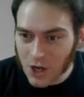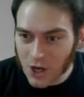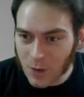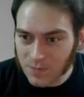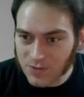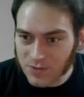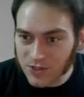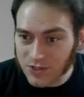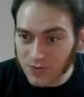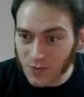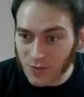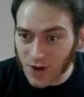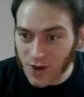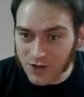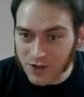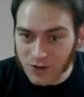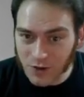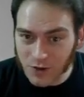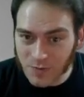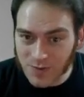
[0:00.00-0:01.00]
Nope, just
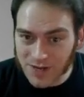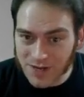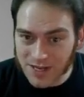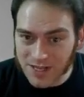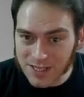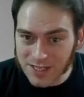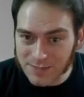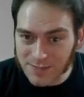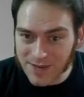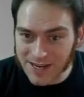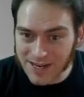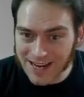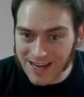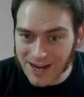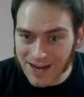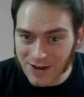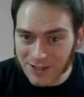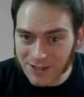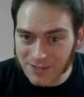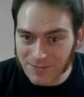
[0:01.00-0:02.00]
Roger and me in this big
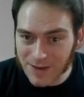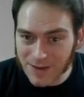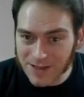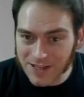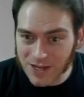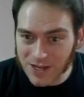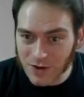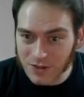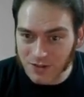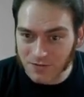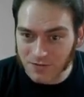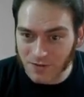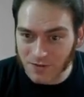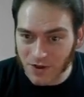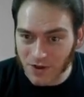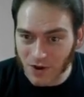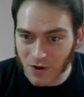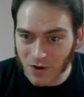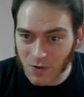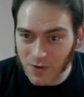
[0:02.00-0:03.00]
house by the ocean for
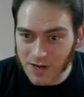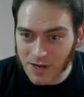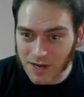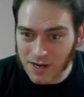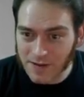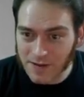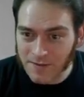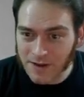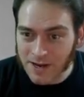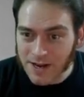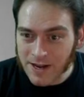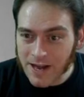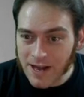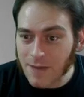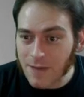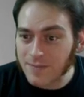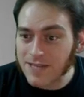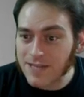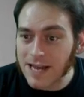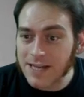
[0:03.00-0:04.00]
the whole week.
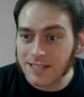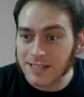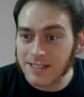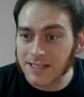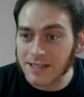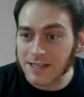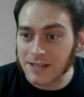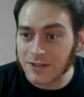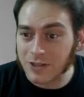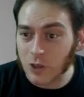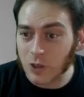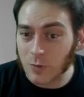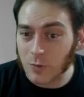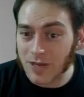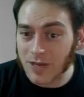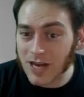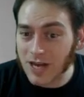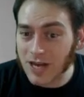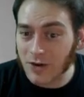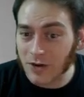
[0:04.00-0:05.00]
I'm sad to see that there's no
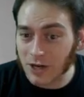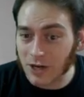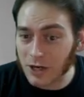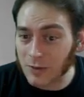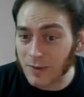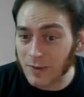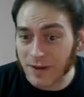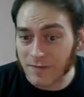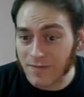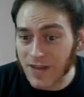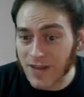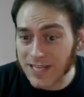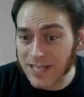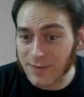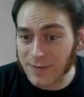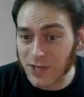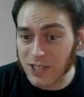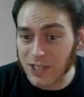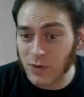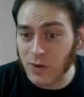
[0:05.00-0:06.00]
piano here, but I
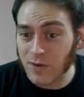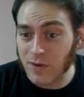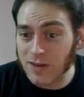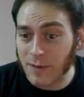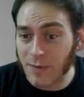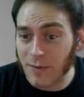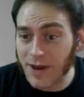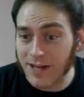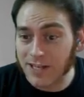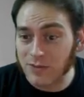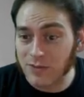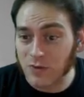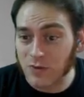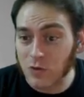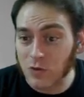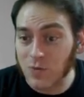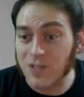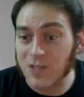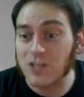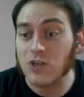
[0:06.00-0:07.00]
suppose a week without practice
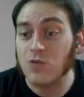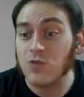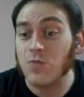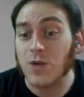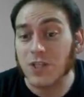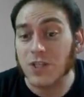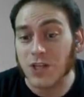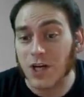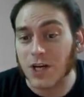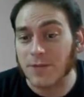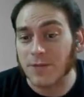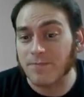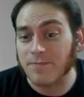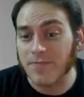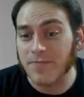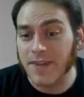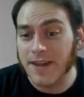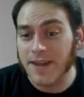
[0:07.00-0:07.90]
won't do me too much harm.